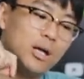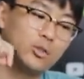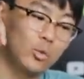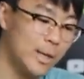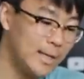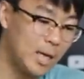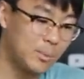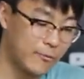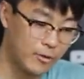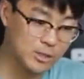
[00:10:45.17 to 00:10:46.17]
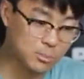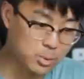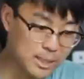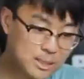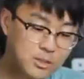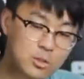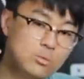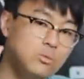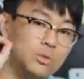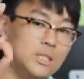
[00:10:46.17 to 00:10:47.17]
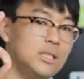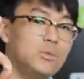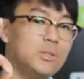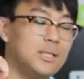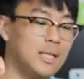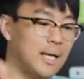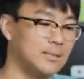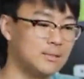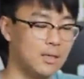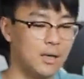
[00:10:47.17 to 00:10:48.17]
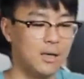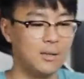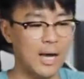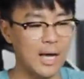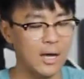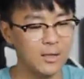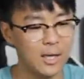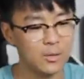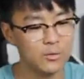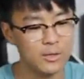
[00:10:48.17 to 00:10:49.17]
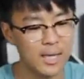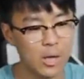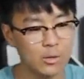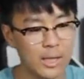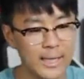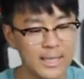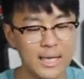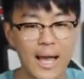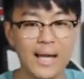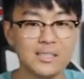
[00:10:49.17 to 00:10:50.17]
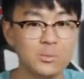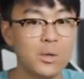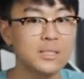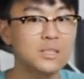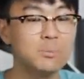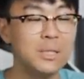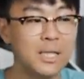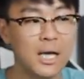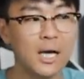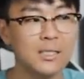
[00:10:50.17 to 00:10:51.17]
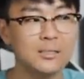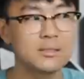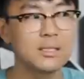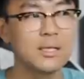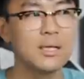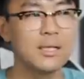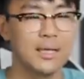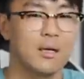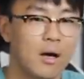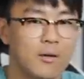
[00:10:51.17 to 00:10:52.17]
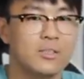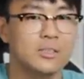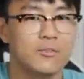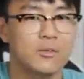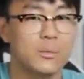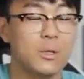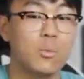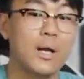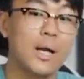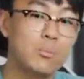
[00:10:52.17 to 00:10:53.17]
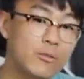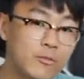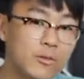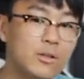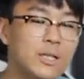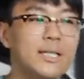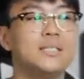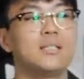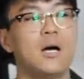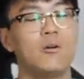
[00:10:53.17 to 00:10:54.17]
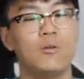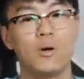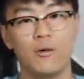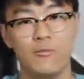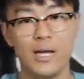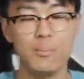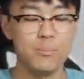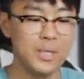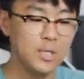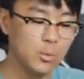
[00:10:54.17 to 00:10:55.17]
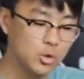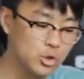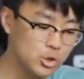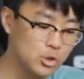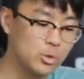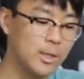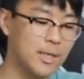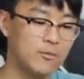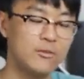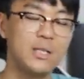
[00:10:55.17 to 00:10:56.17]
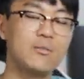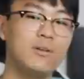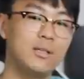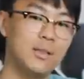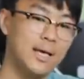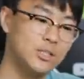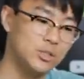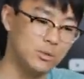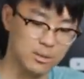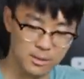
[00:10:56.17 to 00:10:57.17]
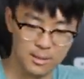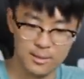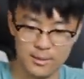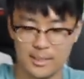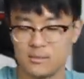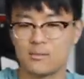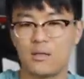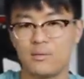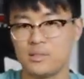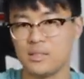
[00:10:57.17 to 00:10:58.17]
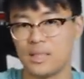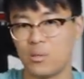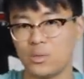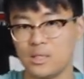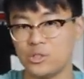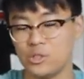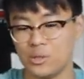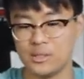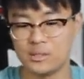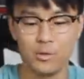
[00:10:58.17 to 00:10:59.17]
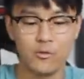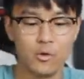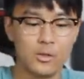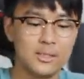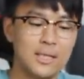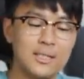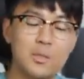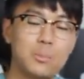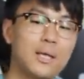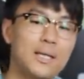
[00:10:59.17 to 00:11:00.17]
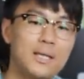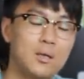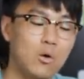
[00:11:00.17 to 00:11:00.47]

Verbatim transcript: So right now, my first impressions are really, really nice. Uh, I, I don't think I'll like it as much because like obviously for me, what I prefer is a, a very minimal shoe and a very, very light shoe. And that's obviously not what the shoe is. But of course, I'm gonna need to play in it.